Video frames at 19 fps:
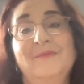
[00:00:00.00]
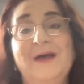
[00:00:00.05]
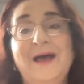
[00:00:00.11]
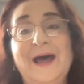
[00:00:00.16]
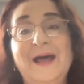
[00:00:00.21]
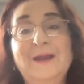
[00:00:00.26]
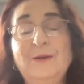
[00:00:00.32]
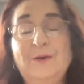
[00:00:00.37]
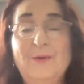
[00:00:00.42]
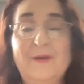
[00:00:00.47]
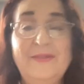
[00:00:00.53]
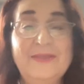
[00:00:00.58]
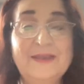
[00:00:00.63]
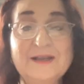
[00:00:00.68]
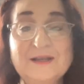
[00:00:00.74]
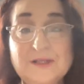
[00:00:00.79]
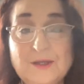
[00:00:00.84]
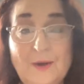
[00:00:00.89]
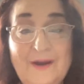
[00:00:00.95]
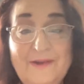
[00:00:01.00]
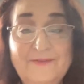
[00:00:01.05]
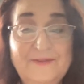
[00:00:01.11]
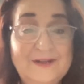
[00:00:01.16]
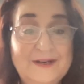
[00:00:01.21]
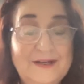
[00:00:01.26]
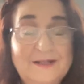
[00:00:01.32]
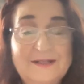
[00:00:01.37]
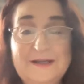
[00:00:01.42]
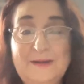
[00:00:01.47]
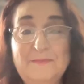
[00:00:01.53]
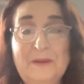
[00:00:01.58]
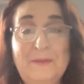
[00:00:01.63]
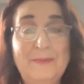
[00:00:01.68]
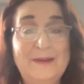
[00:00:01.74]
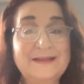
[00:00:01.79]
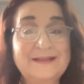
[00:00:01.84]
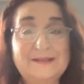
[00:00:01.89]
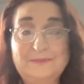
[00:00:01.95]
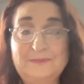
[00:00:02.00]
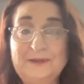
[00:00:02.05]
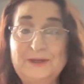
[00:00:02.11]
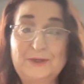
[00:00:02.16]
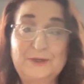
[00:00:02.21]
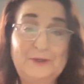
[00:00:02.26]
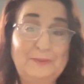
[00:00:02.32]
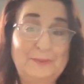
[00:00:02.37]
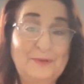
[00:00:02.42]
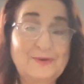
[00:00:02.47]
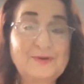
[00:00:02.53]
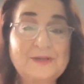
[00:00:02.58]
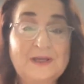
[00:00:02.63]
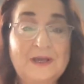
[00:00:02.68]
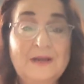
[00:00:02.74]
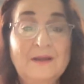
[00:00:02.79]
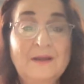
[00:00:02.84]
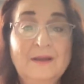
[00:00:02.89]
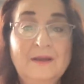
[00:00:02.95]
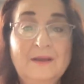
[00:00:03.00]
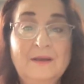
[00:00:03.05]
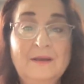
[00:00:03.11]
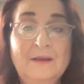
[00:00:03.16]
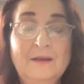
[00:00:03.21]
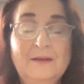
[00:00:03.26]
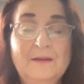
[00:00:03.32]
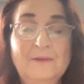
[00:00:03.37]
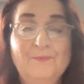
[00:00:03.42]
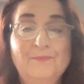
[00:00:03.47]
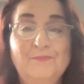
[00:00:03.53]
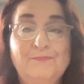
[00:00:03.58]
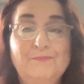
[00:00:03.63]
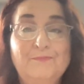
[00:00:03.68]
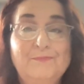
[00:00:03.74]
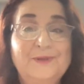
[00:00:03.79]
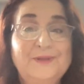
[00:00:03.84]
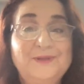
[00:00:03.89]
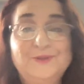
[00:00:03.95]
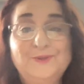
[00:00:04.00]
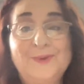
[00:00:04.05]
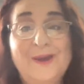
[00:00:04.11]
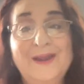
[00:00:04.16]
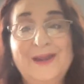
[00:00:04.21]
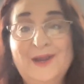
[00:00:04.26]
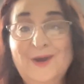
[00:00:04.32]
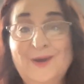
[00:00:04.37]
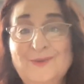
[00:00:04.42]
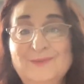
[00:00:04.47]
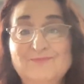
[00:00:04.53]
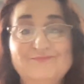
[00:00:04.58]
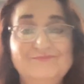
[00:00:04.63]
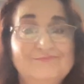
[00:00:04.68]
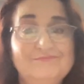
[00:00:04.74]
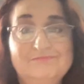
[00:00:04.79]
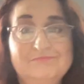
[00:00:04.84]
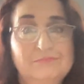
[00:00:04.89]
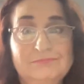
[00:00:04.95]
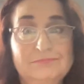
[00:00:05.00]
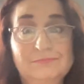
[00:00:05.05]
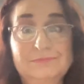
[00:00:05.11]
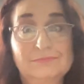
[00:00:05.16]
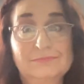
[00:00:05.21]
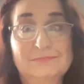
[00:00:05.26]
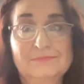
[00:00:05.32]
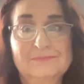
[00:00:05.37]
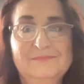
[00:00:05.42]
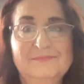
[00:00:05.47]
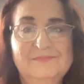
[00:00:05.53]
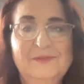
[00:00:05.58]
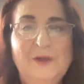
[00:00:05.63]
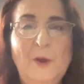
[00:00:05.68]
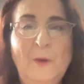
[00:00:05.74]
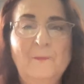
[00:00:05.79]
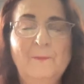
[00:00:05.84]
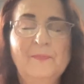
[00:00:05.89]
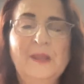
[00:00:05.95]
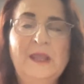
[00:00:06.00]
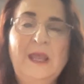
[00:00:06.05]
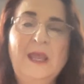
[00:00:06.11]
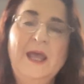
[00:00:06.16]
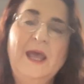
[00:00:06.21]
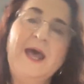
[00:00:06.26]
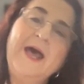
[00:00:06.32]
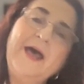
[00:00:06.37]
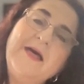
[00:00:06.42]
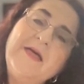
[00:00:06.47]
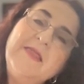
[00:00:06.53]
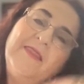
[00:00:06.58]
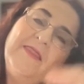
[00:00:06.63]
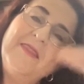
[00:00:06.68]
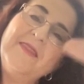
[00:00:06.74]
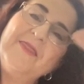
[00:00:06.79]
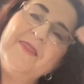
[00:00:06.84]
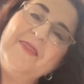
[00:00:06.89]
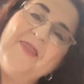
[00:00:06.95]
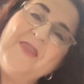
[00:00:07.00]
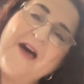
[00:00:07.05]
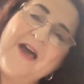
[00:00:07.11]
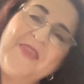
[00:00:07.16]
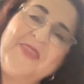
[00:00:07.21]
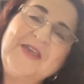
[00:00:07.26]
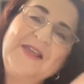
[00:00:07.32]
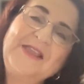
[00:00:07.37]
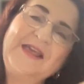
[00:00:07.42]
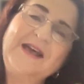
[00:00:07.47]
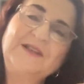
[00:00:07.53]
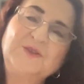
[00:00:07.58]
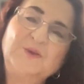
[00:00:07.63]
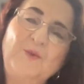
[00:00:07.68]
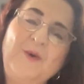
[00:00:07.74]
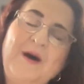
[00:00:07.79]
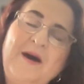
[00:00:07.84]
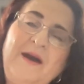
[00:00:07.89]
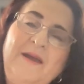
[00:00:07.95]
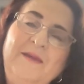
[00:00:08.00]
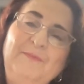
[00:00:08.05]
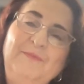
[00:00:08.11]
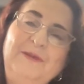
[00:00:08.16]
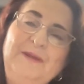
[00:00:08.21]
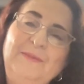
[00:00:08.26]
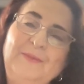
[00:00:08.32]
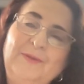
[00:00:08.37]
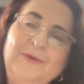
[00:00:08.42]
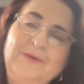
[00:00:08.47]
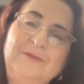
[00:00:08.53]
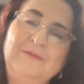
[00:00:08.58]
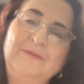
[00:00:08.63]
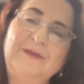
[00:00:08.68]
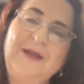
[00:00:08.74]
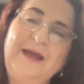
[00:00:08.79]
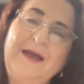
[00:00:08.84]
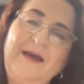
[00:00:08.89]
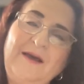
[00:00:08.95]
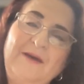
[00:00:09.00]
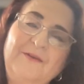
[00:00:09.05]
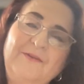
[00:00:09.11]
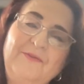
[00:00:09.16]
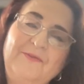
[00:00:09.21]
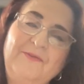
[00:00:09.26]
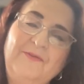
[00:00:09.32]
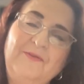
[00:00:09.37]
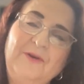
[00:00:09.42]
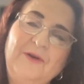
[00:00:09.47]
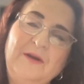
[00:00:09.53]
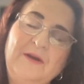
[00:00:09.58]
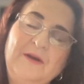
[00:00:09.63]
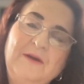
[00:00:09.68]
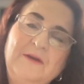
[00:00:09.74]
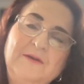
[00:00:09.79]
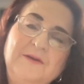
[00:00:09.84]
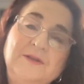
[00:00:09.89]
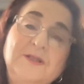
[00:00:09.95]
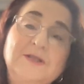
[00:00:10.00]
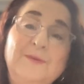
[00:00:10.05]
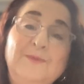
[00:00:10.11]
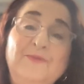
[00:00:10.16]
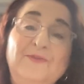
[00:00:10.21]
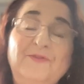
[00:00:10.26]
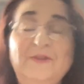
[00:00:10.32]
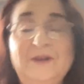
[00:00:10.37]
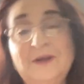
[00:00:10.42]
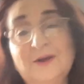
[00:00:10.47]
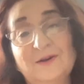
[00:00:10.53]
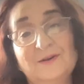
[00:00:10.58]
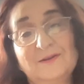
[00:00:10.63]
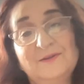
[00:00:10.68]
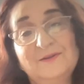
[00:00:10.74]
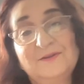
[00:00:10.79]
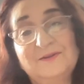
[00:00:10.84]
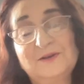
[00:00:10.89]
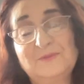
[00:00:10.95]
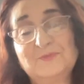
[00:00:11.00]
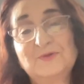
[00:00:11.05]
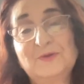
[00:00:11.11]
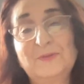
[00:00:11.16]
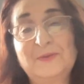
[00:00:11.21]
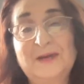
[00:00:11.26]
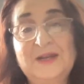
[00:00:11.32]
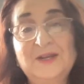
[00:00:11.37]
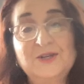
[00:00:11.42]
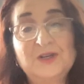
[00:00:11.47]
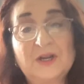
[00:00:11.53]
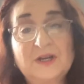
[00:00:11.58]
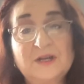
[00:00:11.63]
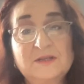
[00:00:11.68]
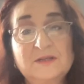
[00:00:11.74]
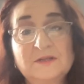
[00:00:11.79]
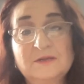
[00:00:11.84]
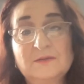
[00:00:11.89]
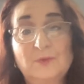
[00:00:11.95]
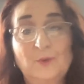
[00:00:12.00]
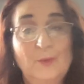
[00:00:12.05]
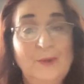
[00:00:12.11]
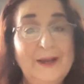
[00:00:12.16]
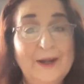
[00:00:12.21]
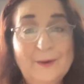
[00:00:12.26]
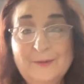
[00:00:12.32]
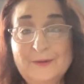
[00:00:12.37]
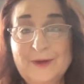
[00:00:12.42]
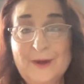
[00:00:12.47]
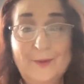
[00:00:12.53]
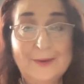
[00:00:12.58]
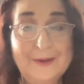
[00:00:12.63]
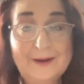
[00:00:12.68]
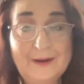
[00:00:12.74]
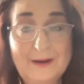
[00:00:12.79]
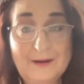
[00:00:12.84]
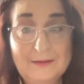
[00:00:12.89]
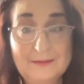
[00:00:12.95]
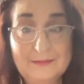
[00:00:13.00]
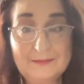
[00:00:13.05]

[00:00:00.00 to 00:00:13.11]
I don't know. I think so. I've done my best to be a good person. But do I know? No. And I think that's why people have some fear, some trepidation, because we don't know it all.